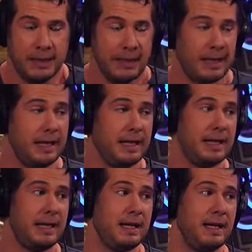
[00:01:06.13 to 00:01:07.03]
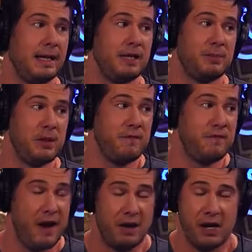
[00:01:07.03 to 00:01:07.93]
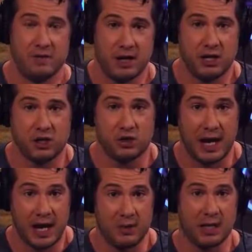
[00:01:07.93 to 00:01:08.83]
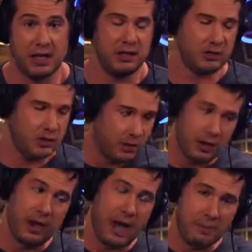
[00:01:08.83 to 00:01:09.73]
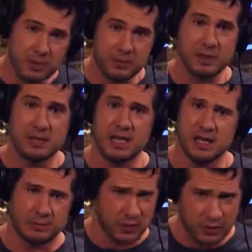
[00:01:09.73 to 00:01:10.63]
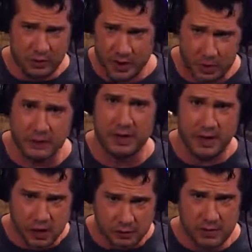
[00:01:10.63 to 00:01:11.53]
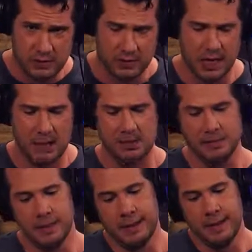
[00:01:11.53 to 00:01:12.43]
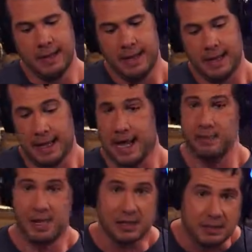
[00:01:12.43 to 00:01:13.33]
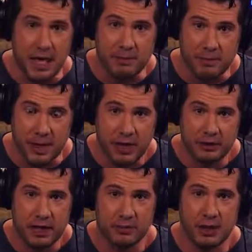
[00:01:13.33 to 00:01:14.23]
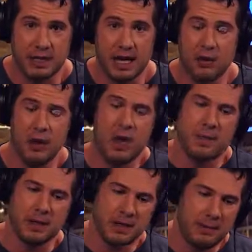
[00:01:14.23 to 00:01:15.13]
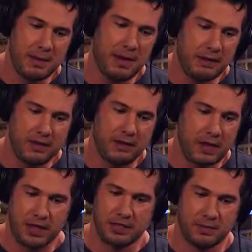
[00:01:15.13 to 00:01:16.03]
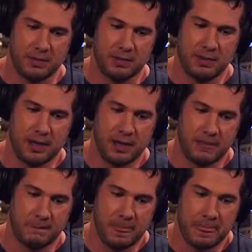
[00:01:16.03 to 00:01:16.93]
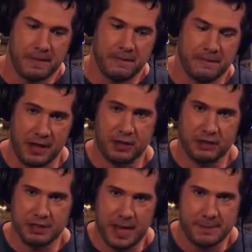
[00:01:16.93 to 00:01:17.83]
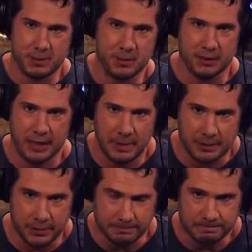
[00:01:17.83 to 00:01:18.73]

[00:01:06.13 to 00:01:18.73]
Uh, it has been a very, very trying week, and as you know, you know Hopper's been sick. He's been doing very well. Thank you so much for your comments. Uh, I'm not at the top of my health game right now, but let me just tell you something. Um, failure is absolutely an option.